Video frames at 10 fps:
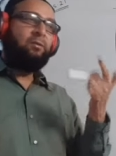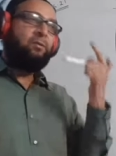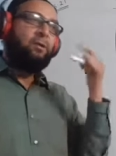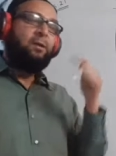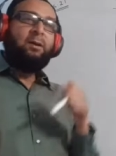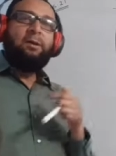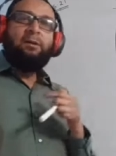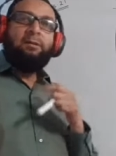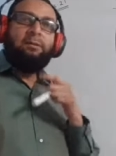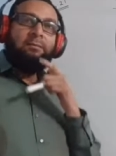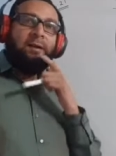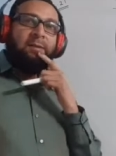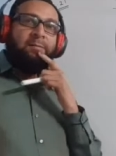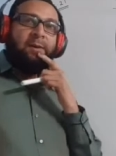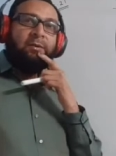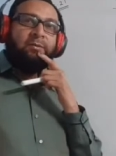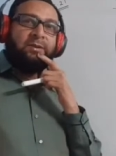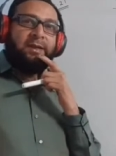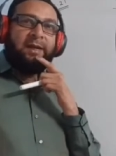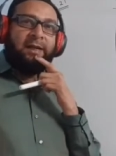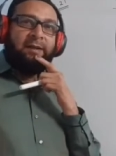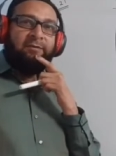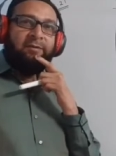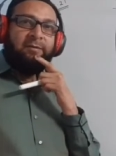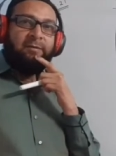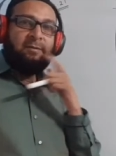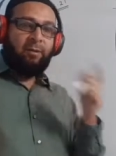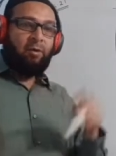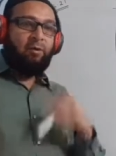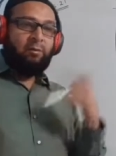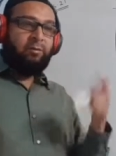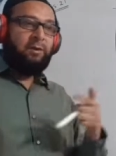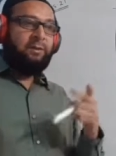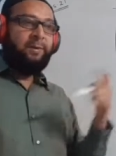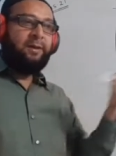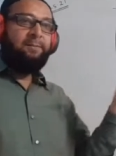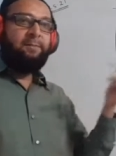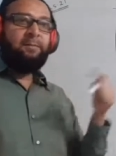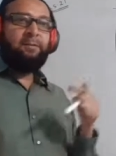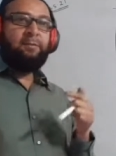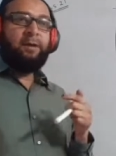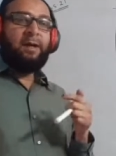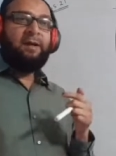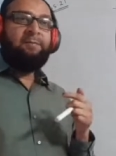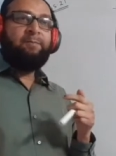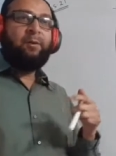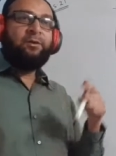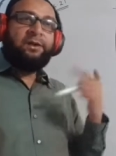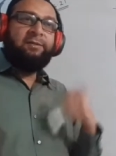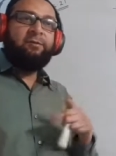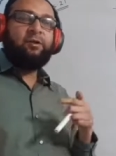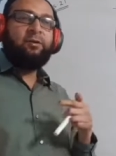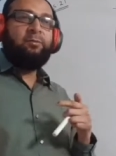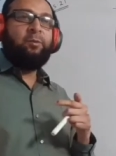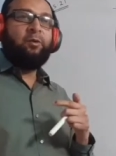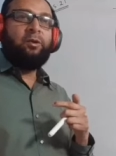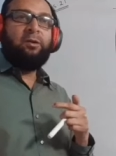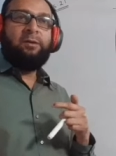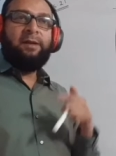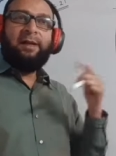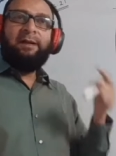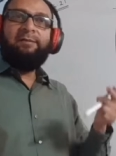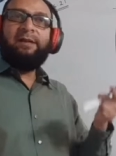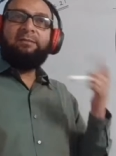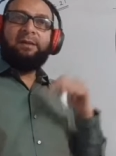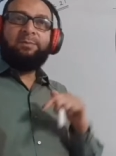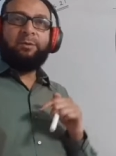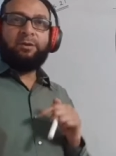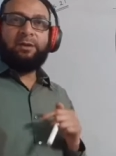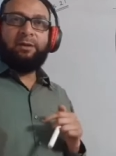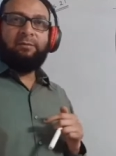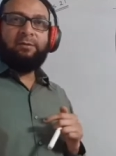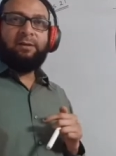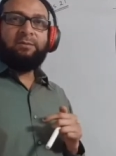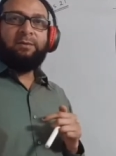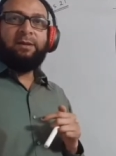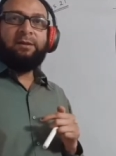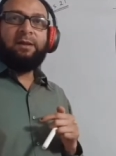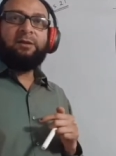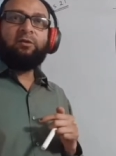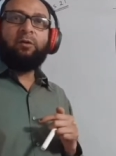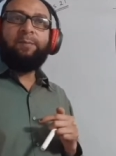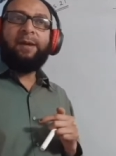my power was negative. Now it became I have positive also, both negative as well as positive. That's why that is called bifocal.